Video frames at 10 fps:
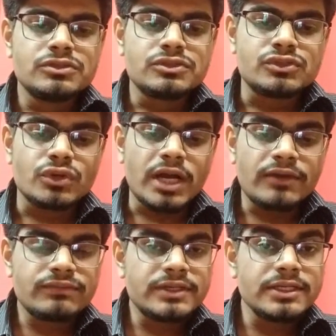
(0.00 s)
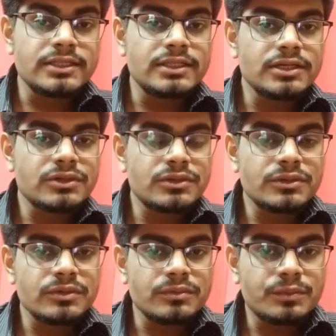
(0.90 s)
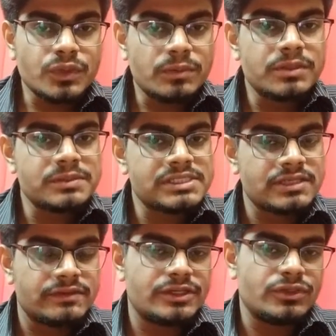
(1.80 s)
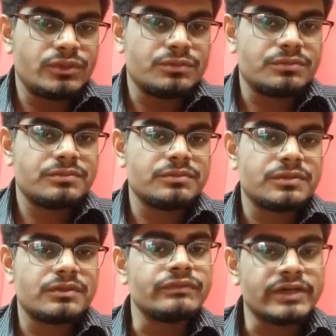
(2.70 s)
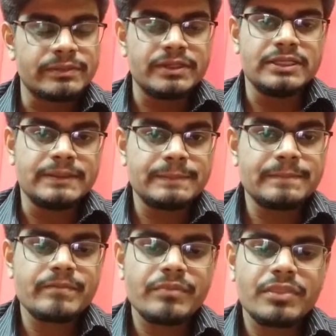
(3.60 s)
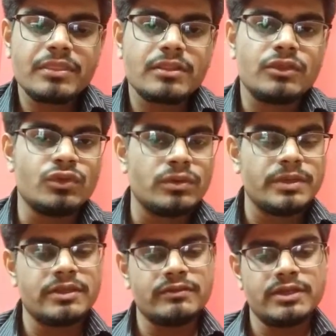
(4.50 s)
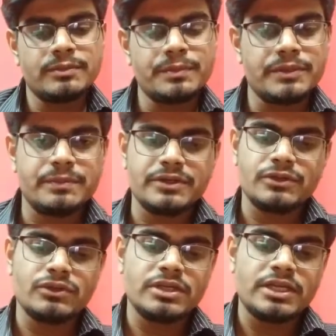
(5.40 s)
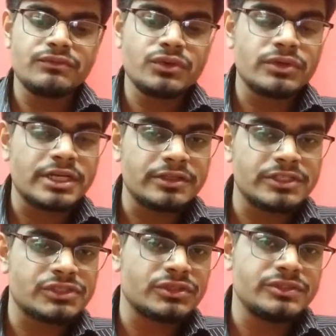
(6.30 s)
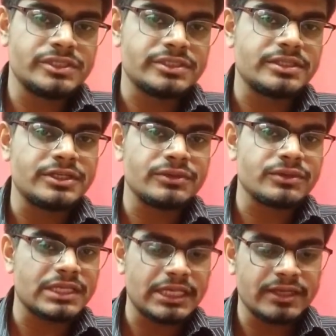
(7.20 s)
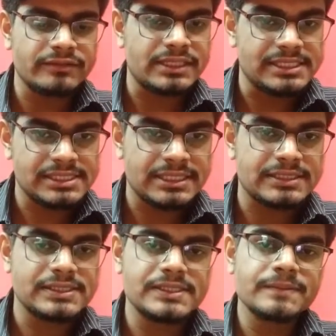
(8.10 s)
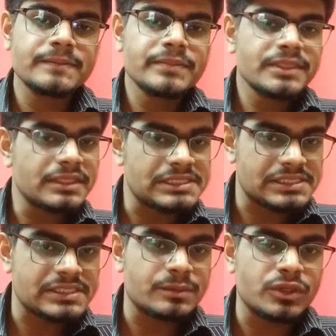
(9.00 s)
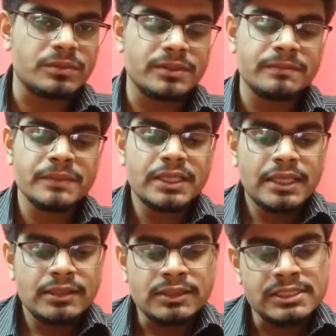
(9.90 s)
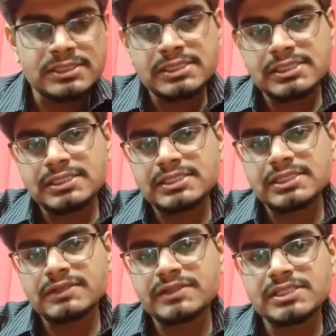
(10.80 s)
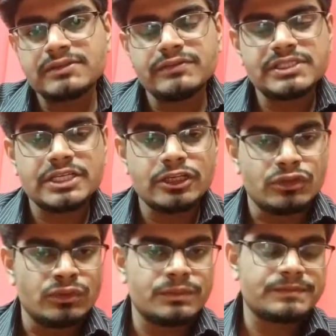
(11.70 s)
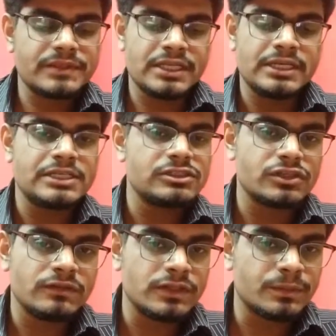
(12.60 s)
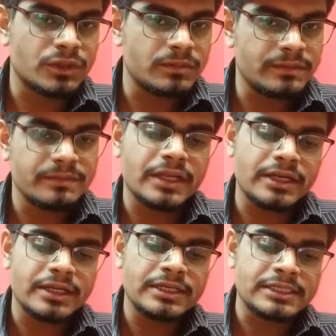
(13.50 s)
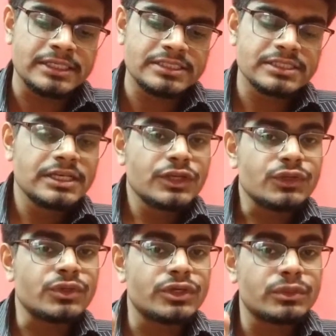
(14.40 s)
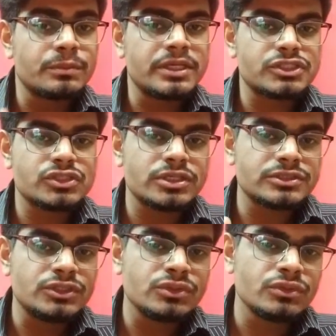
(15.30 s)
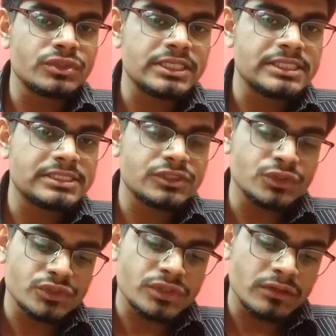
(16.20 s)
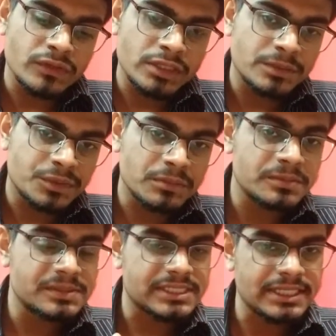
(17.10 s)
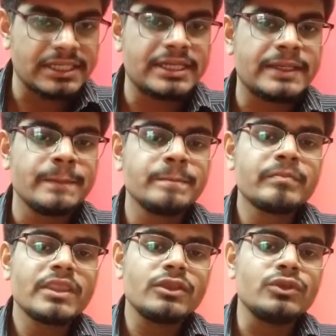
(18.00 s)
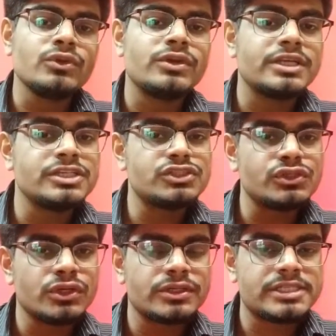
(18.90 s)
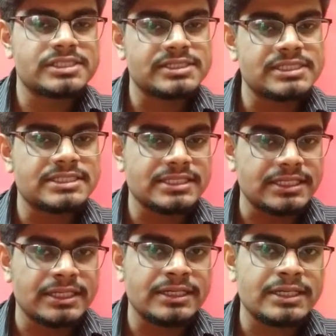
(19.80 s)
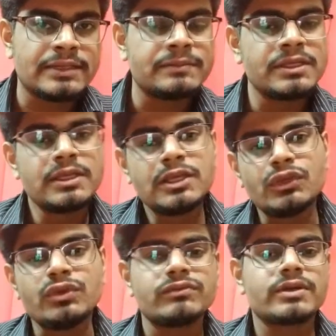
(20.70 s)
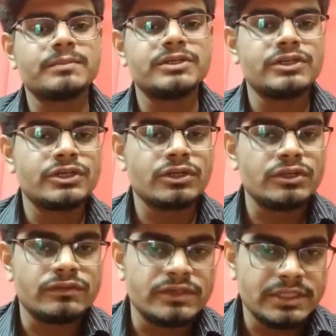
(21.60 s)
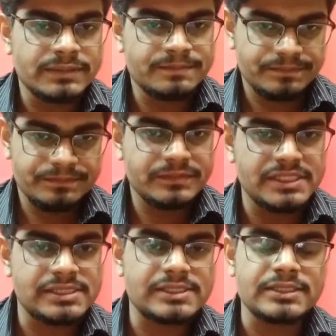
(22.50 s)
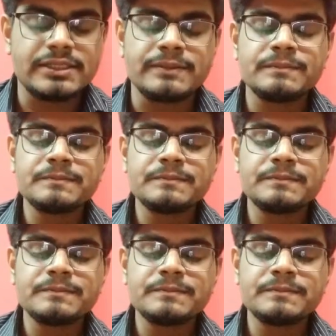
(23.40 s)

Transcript: So after the problem is given to you verbally, you will be given a paper. You will have to write the solution, that okay, I have these things, this is the problem, this is the sequence in which I will go and I will solve the problem and I will reach. You need to make sure you solve all the problems in time, you reach your destination in time, you have completed all your work. This is the thing.